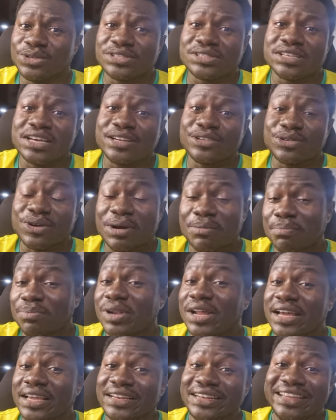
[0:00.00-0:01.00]
decide to
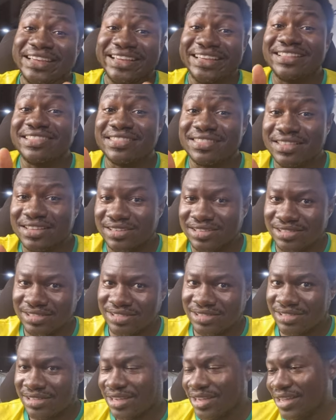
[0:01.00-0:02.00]
apply in
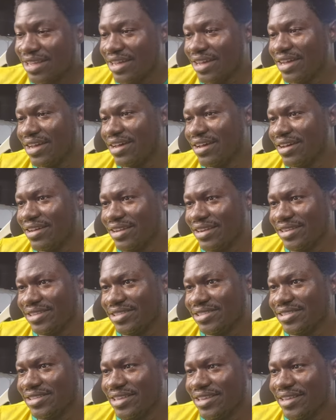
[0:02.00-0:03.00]
this, let's
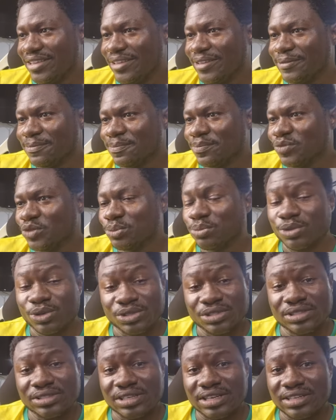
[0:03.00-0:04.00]
say,
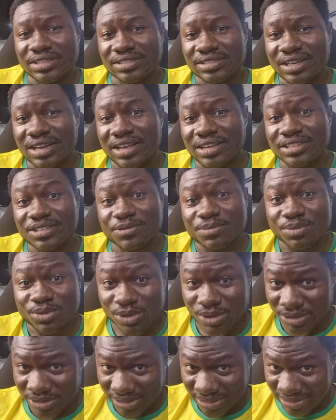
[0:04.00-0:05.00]
selective
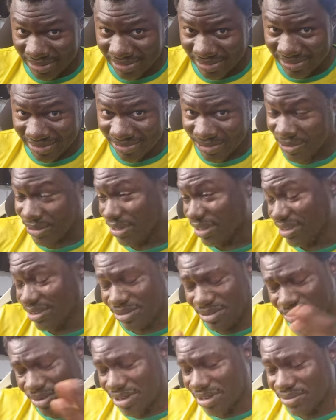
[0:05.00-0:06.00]
process. Okay,
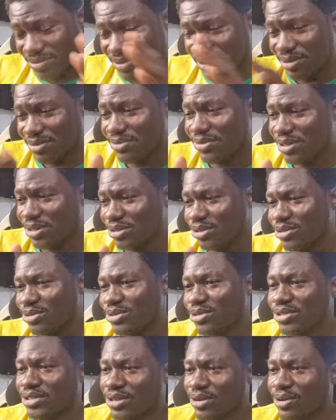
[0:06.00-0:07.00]
you can feel free to
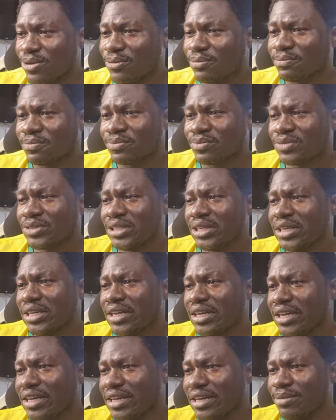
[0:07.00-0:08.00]
do so.
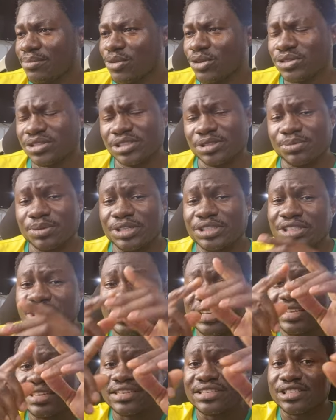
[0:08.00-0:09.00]
Most
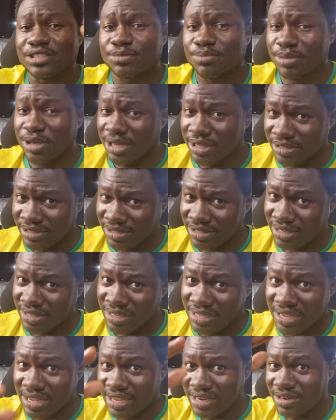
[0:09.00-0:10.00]
especially in the
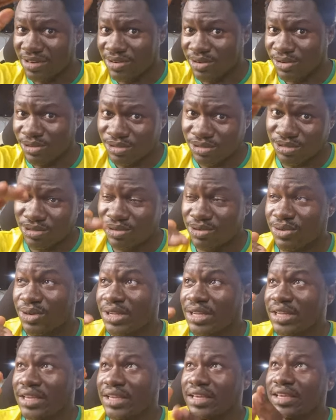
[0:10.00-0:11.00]
spacing and also
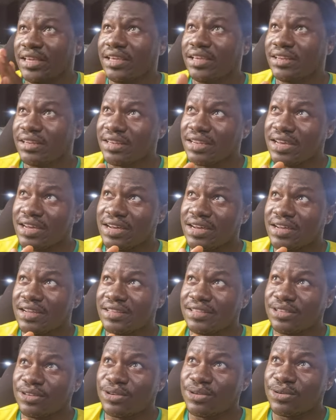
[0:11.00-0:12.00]
in,
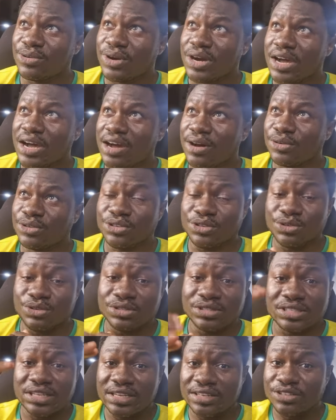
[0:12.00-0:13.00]
how do you
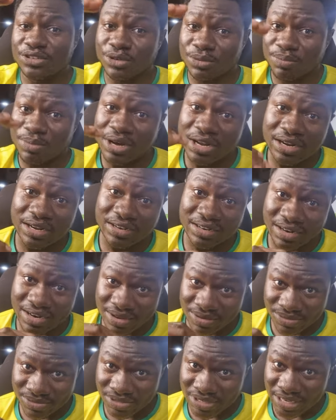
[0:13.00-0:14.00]
set your
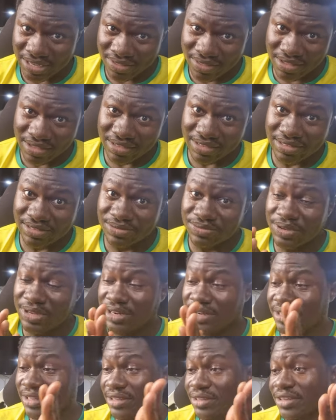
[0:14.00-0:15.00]
paragraphs. I think it's
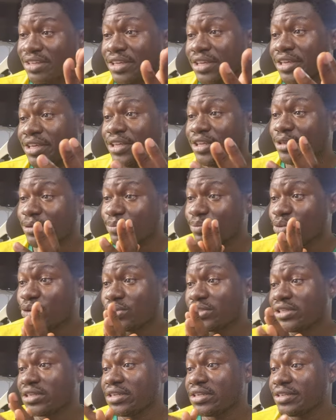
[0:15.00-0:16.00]
very
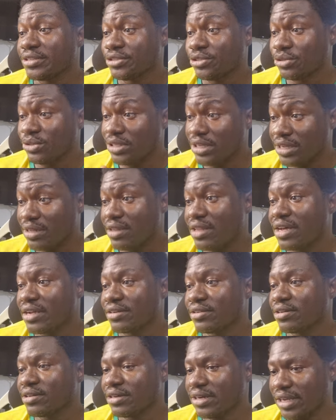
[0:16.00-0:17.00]
important that you get that
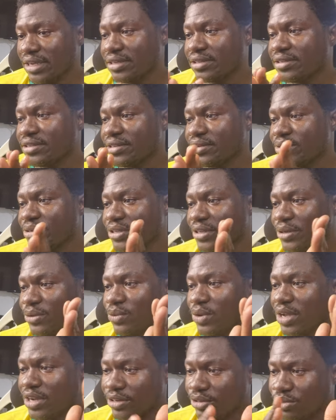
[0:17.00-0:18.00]
correctly, okay,
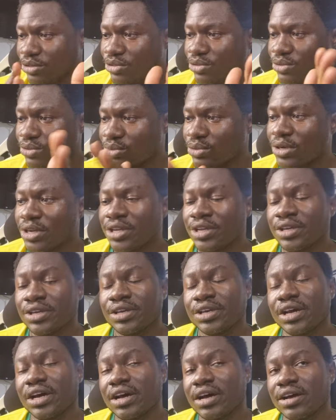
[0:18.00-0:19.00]
while you do
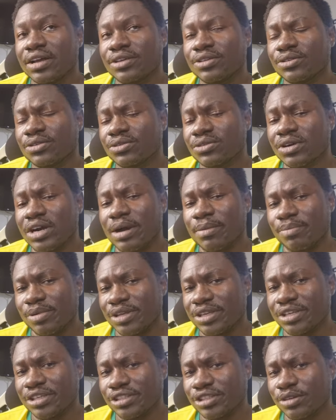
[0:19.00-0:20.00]
your
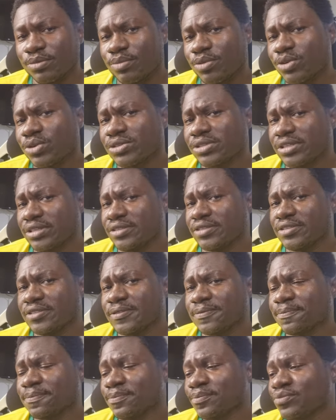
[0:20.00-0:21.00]
application process.
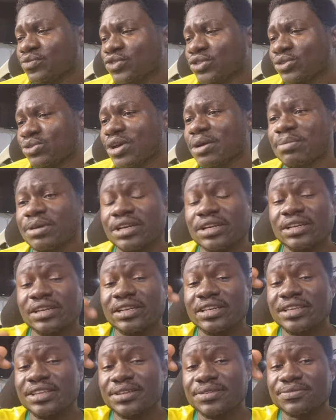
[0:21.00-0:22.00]
So I'm going to
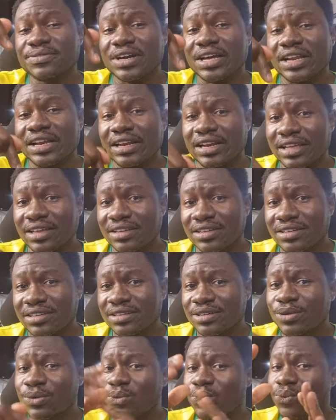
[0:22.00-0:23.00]
leave a link
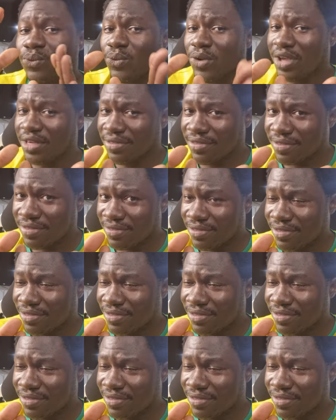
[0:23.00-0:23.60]
with